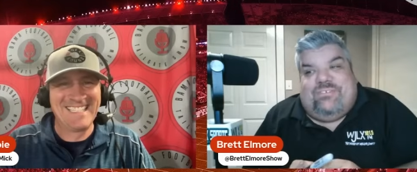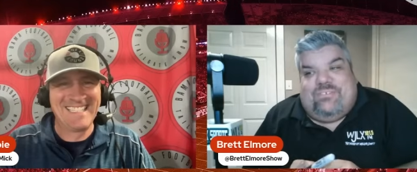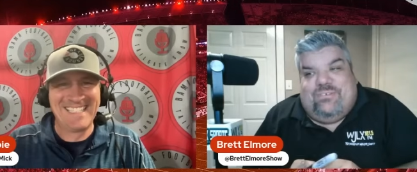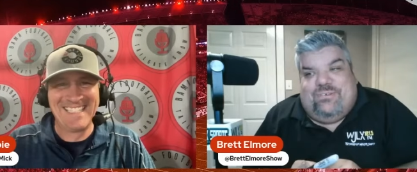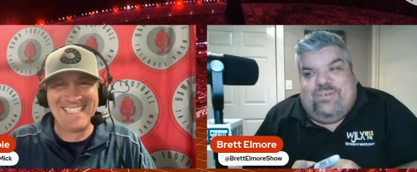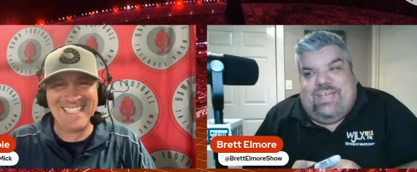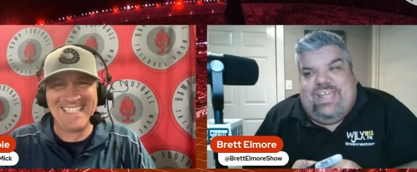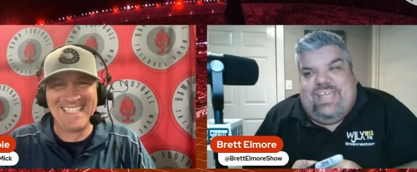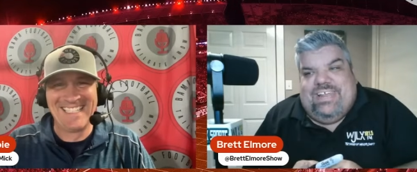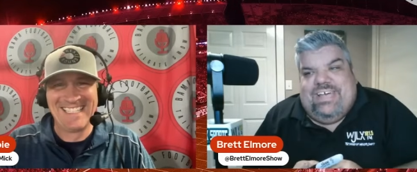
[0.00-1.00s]
Speaker 1: too,
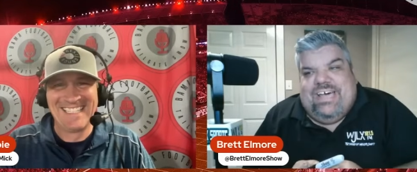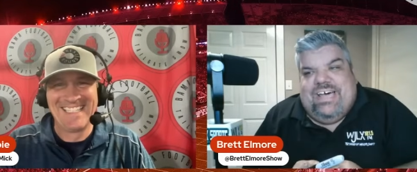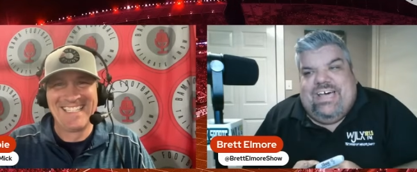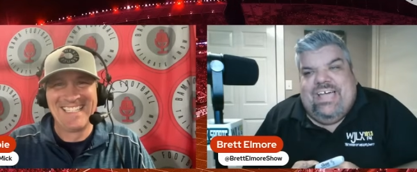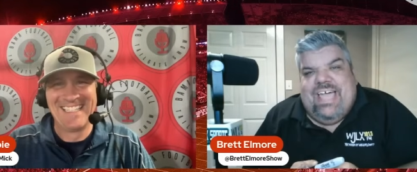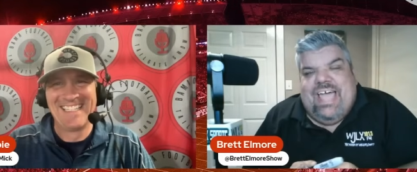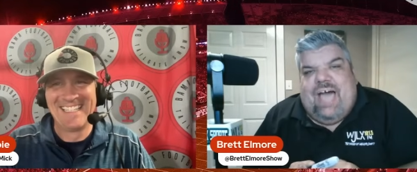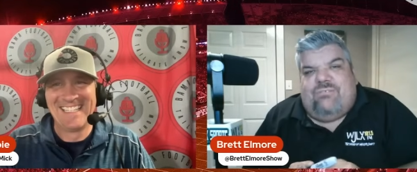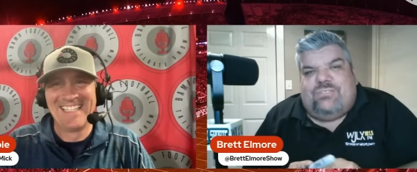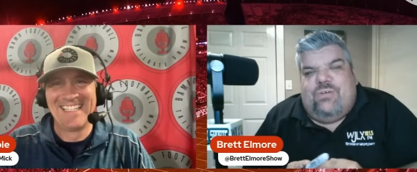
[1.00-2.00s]
and
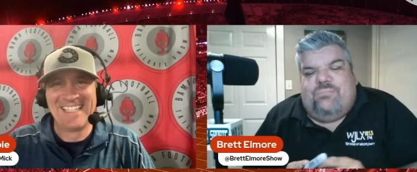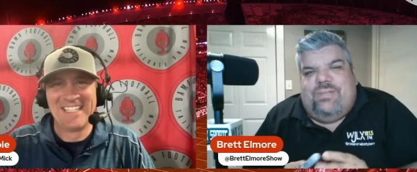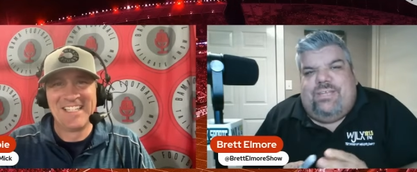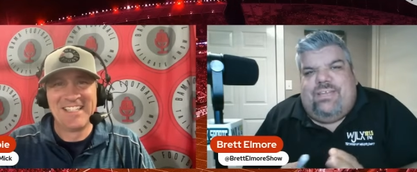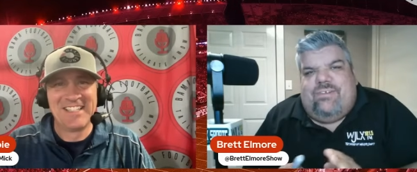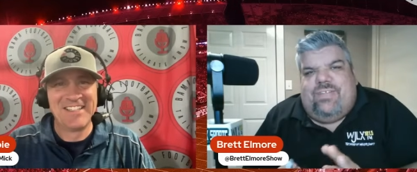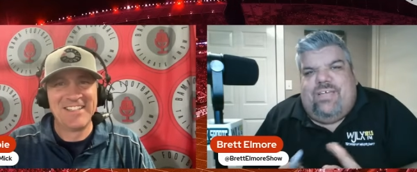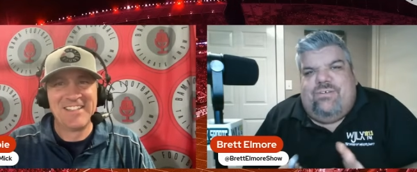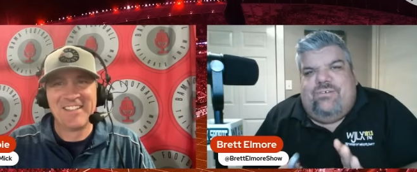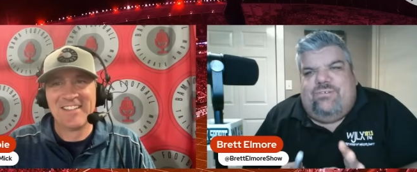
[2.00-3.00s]
I was hoping to get on
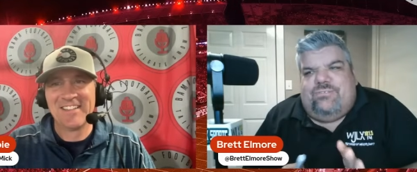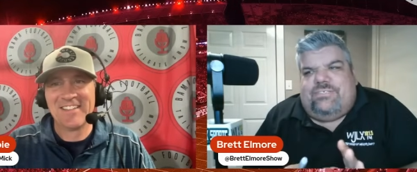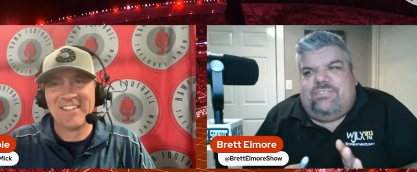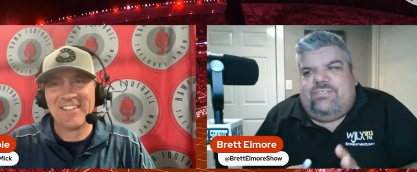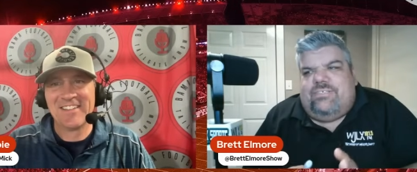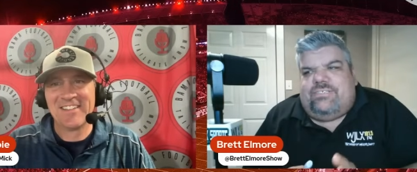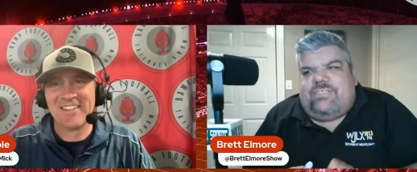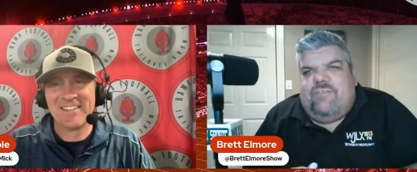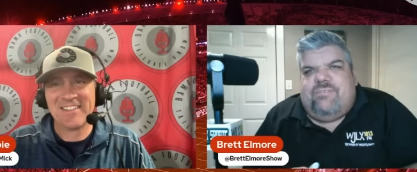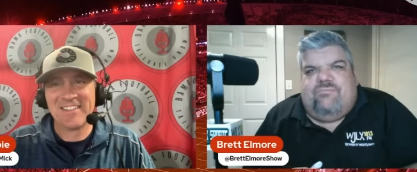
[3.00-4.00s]
that Hulu
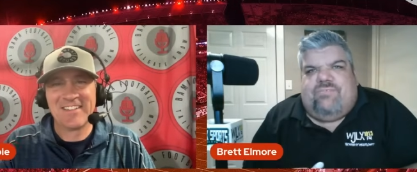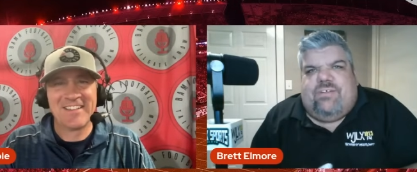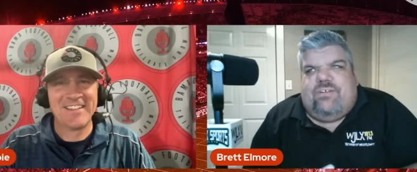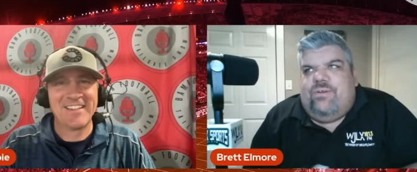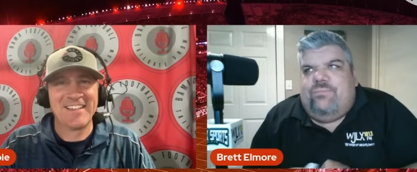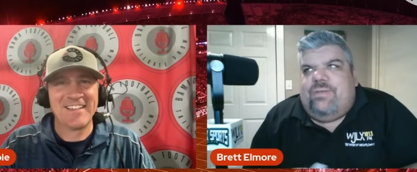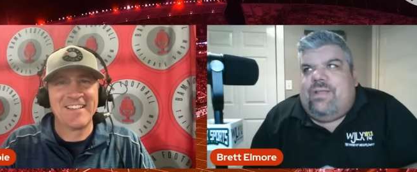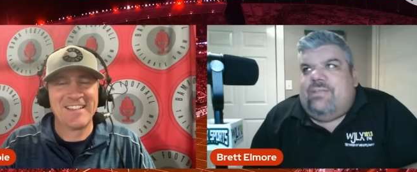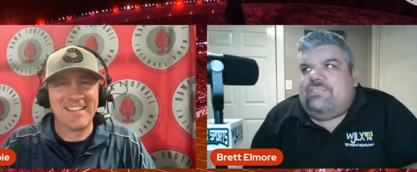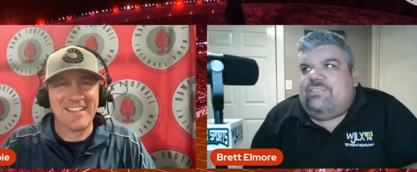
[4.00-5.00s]
series, Love and Fair Hope,
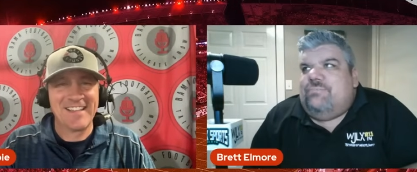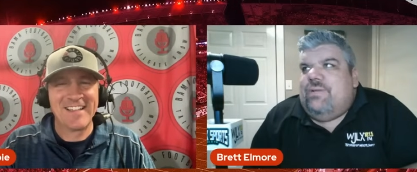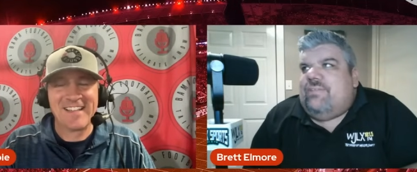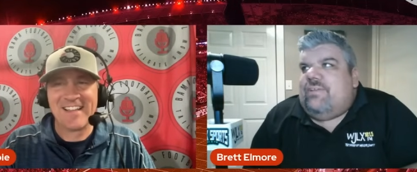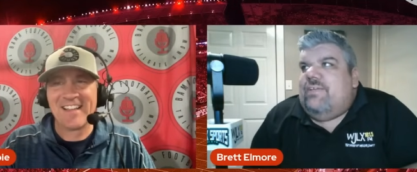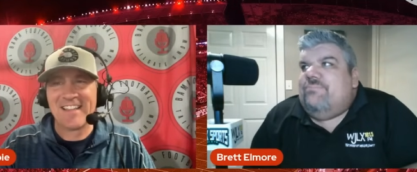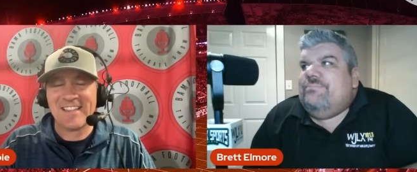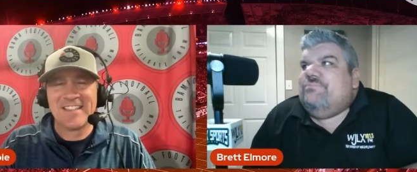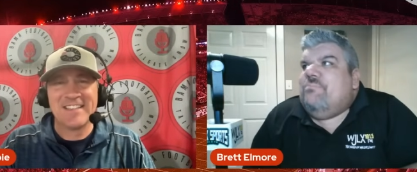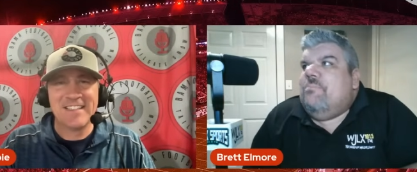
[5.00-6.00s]
but I just didn't make the cut.
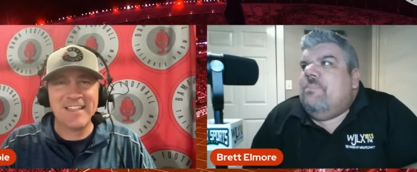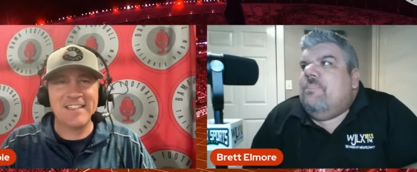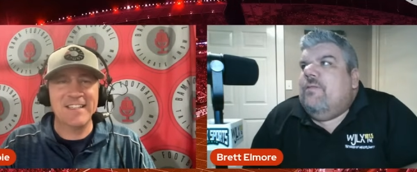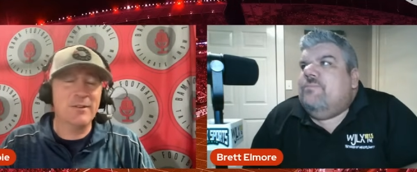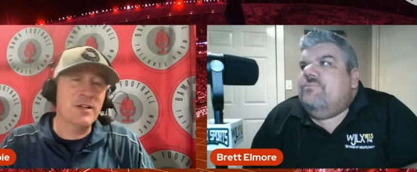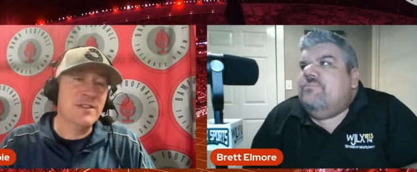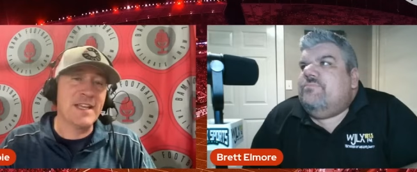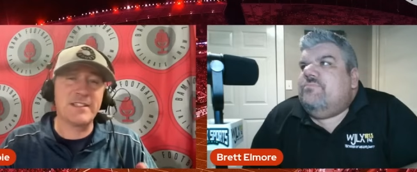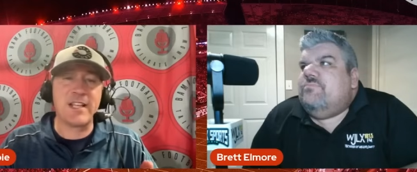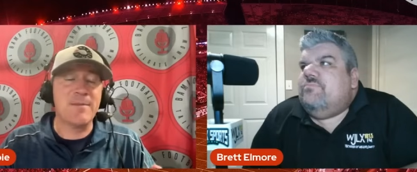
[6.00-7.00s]
Speaker 2: Yeah. Well,
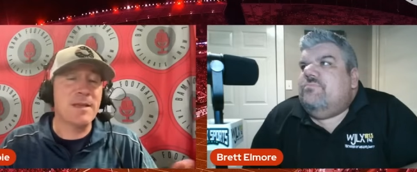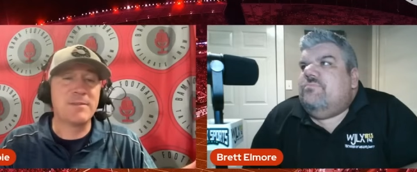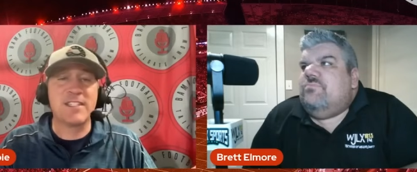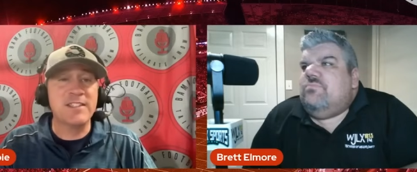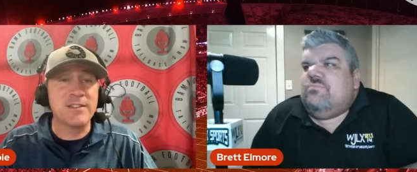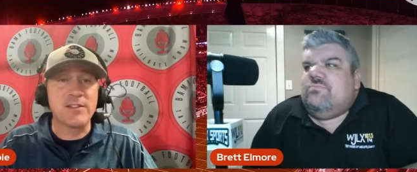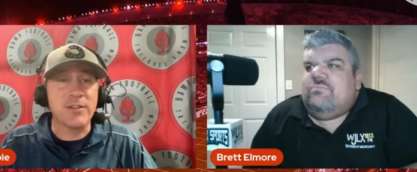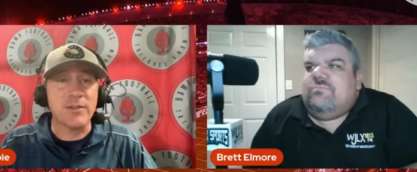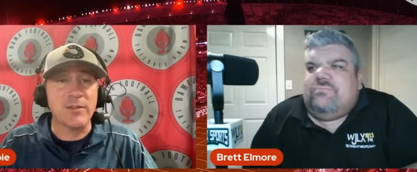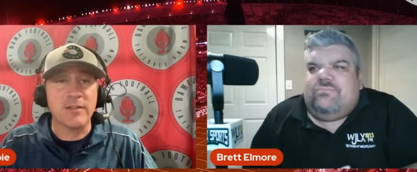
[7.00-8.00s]
next time, maybe season
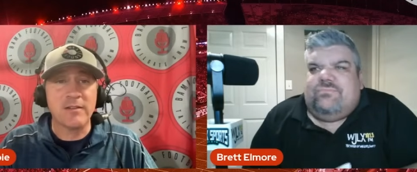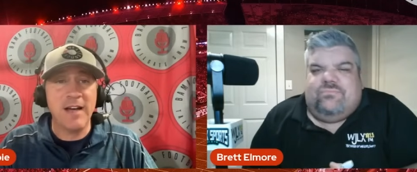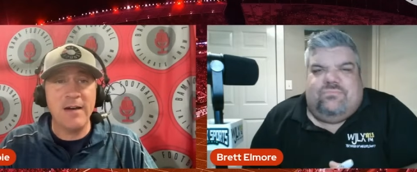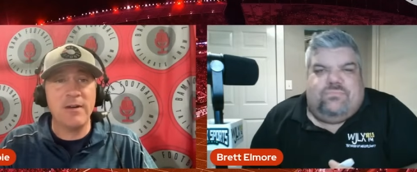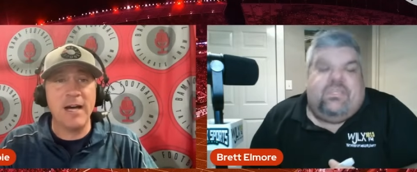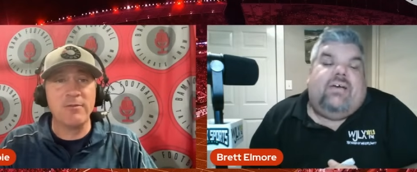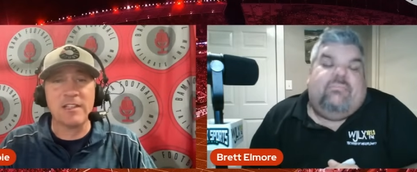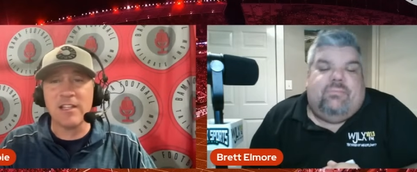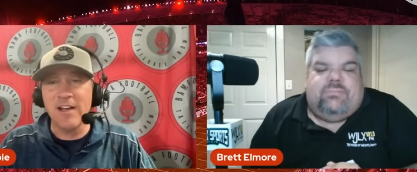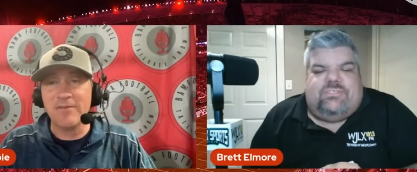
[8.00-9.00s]
2. I
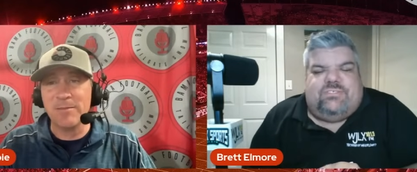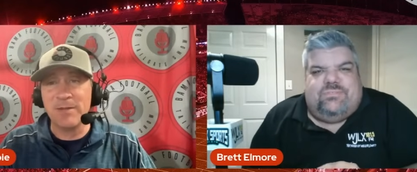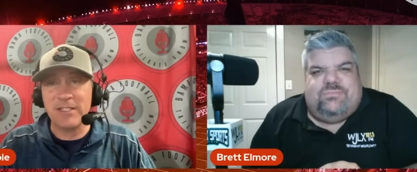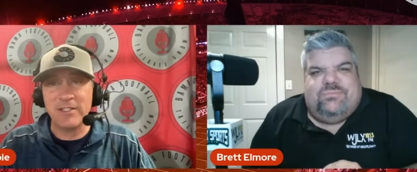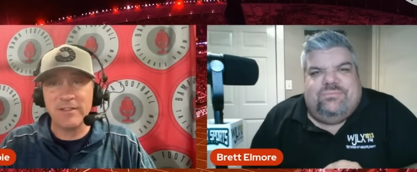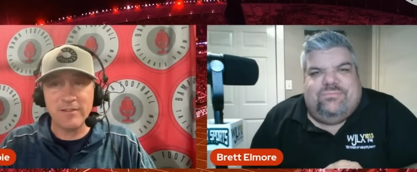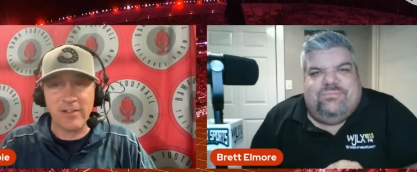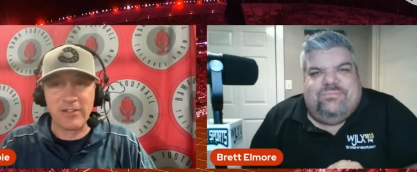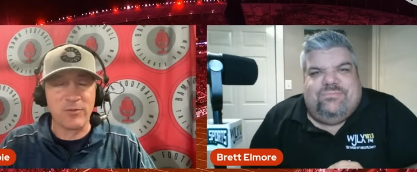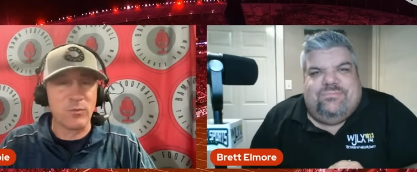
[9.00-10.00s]
would love to be
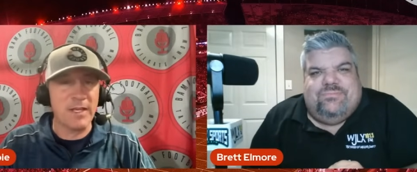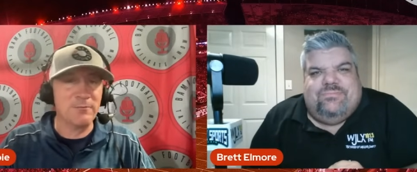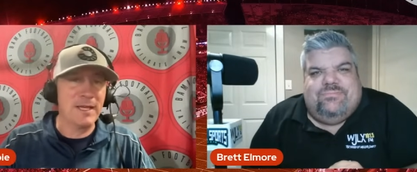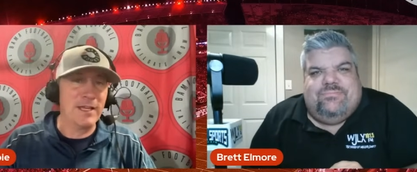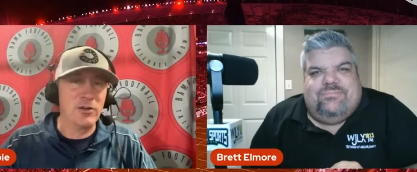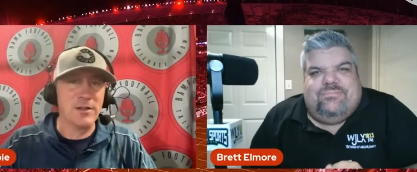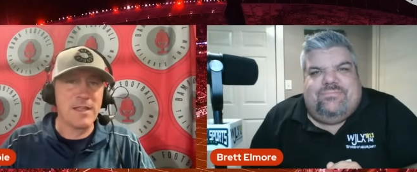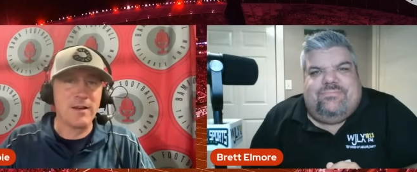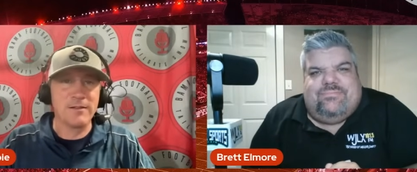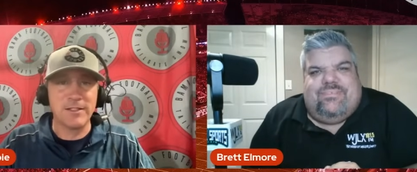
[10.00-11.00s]
like your wingman
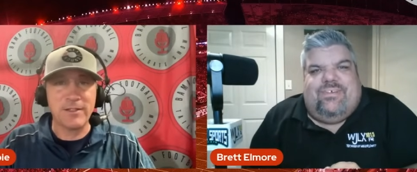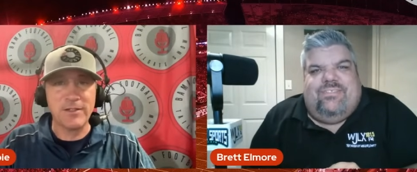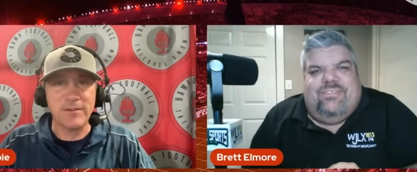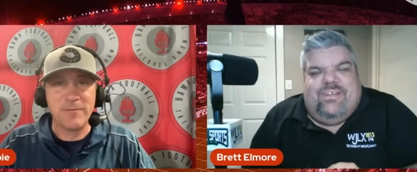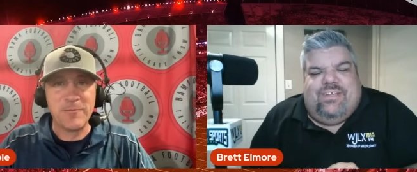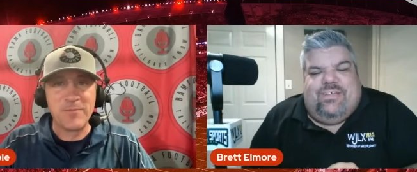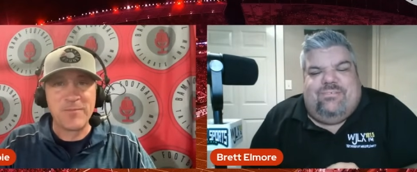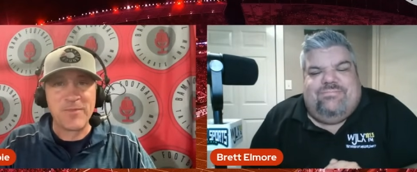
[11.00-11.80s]
on there, you know?
Speaker 1: There you go.